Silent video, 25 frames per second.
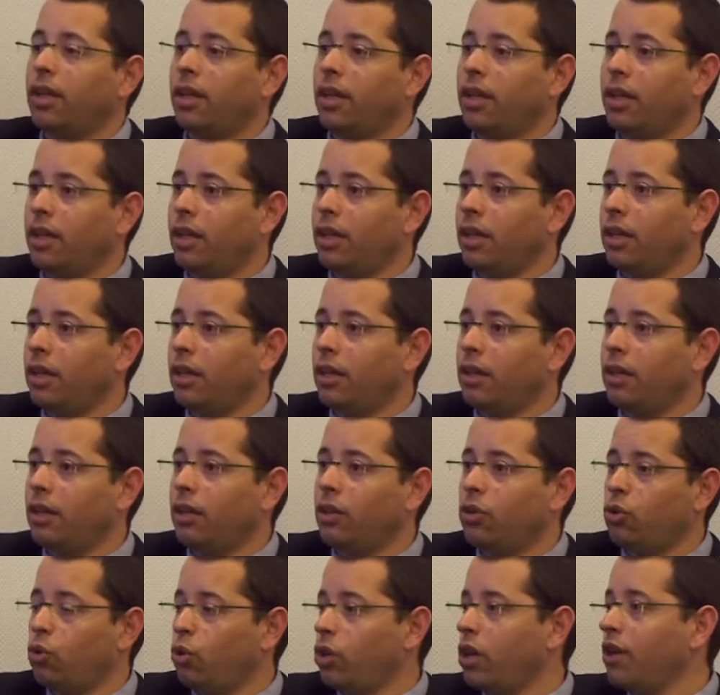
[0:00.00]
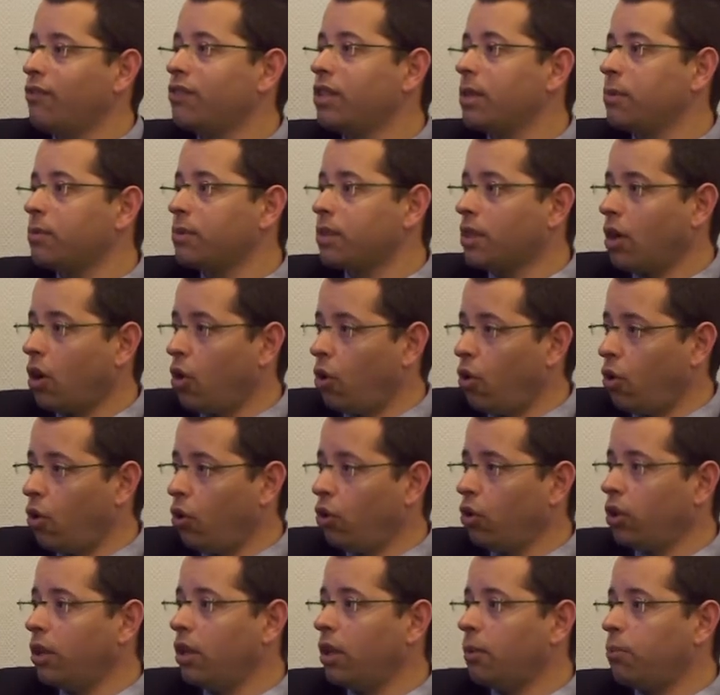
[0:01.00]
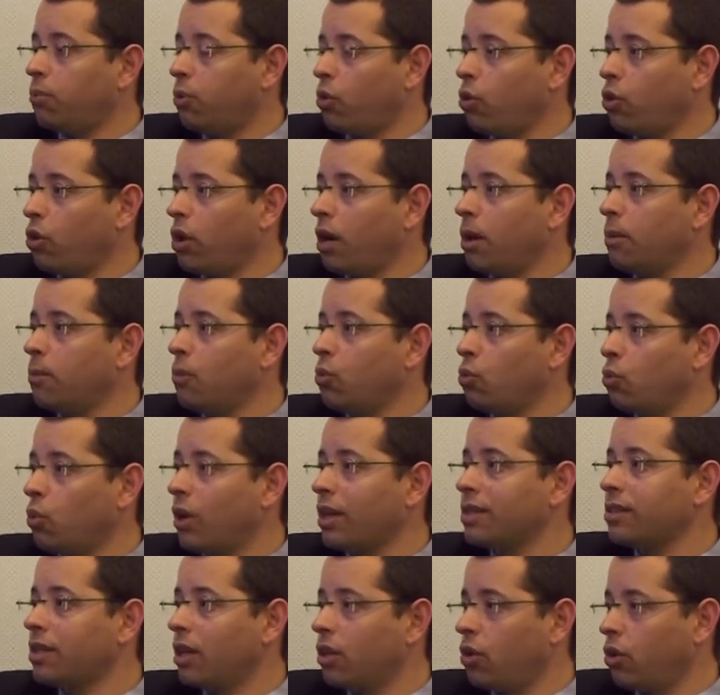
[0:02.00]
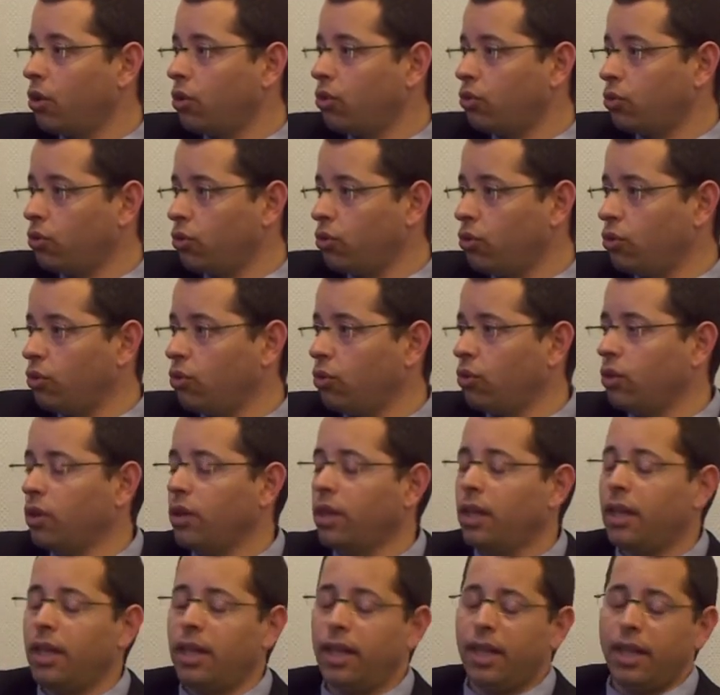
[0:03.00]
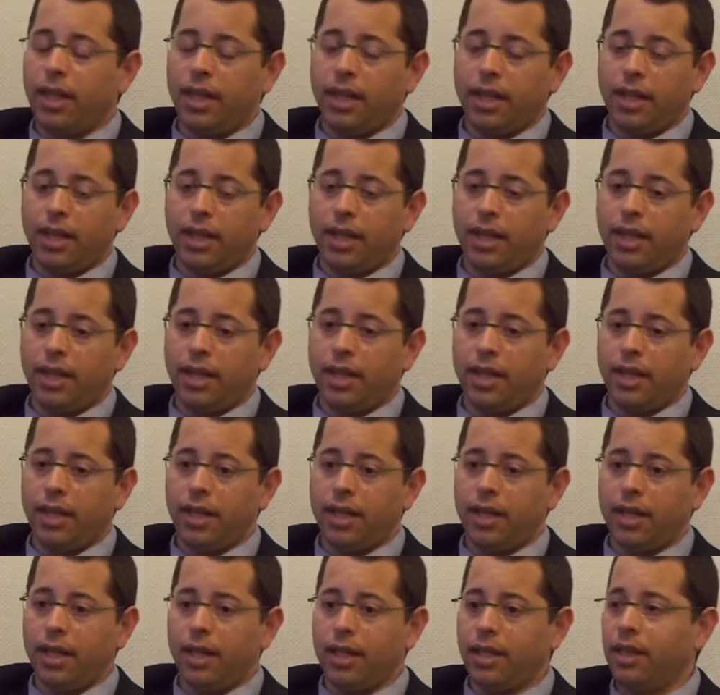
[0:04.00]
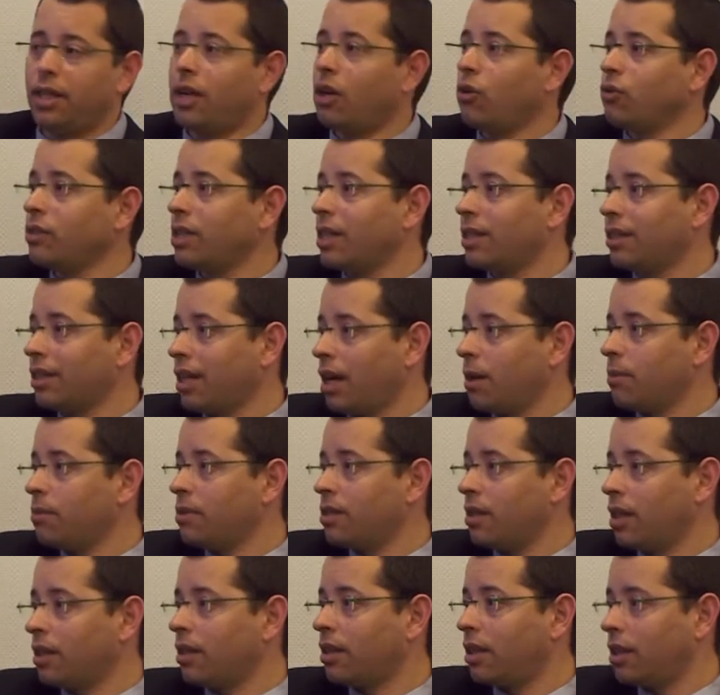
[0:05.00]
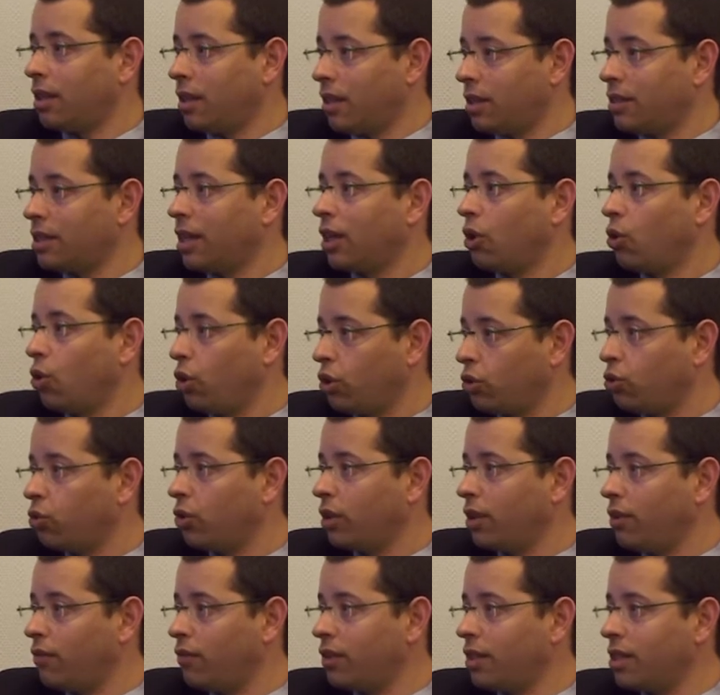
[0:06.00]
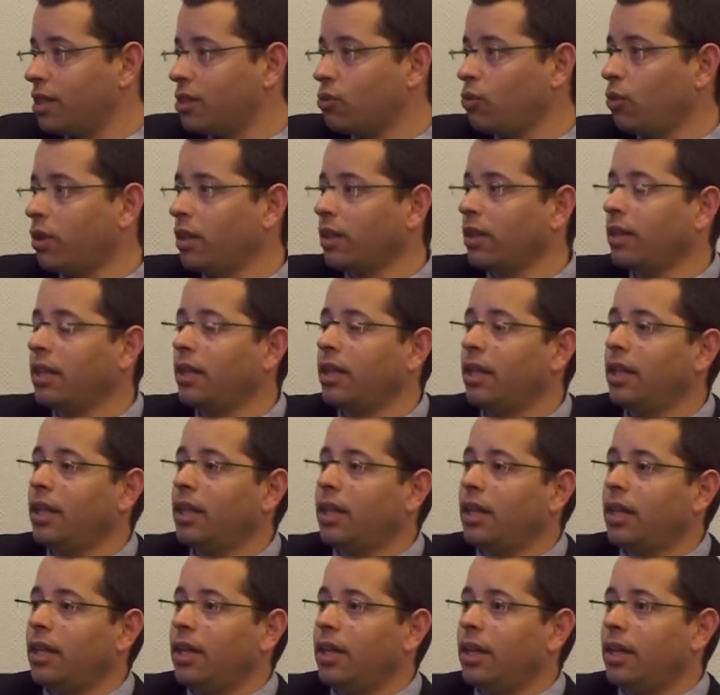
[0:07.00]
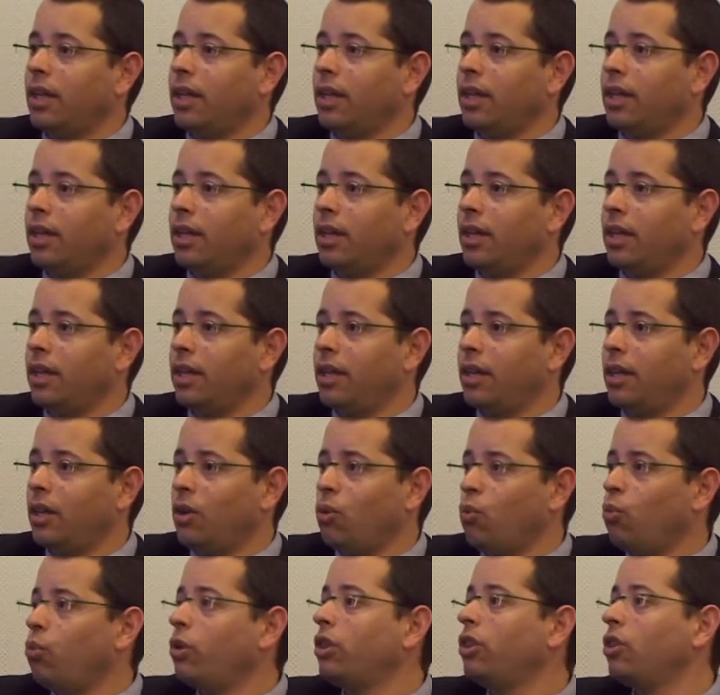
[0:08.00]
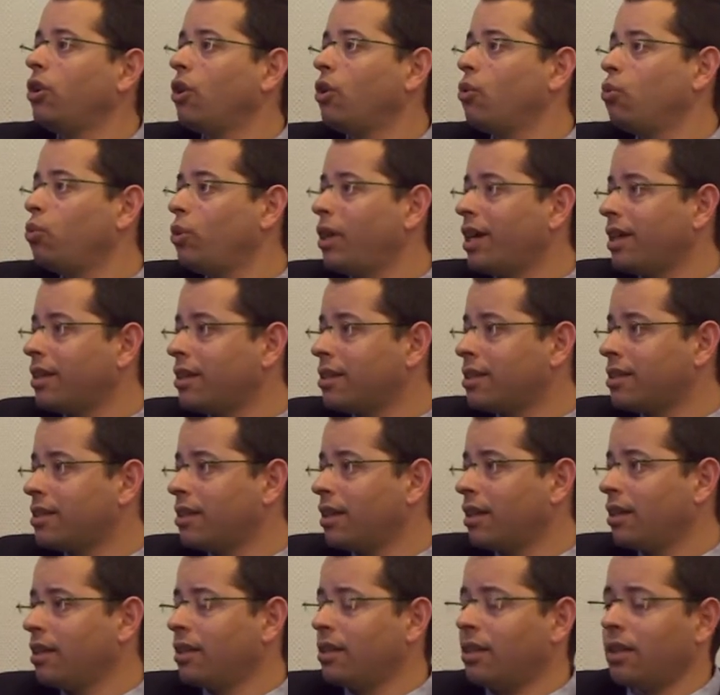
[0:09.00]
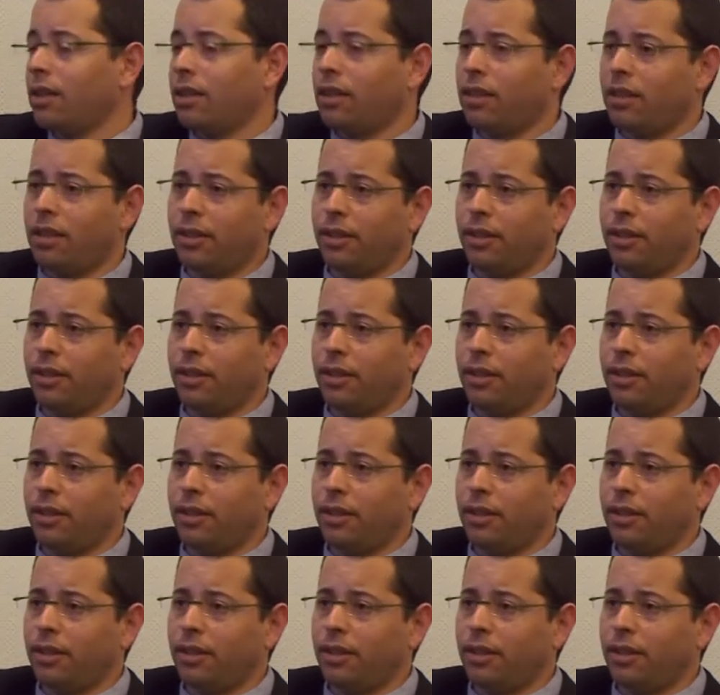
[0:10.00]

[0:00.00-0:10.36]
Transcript: to give them all the program, what they're going to do during the time that they're going to live in Israel. We know, we understand that